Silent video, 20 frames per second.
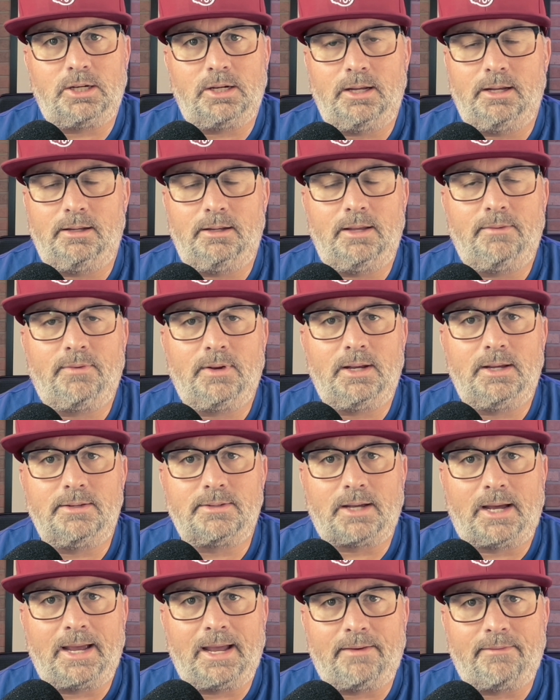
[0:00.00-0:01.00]
If it is,
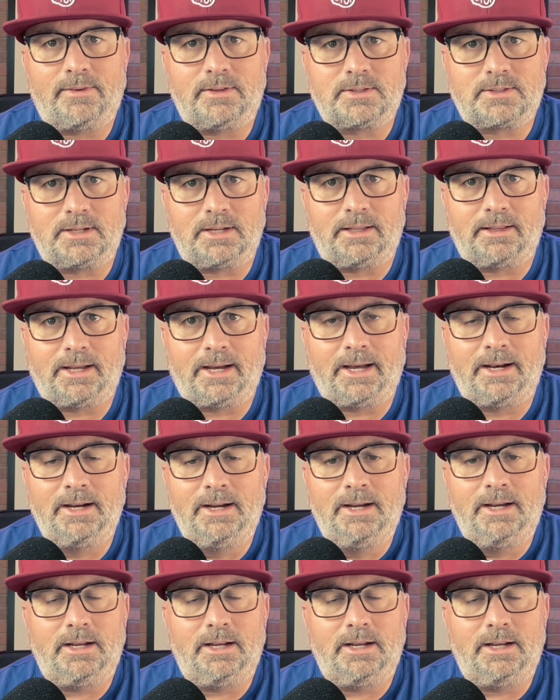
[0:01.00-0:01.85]
I haven't seen that.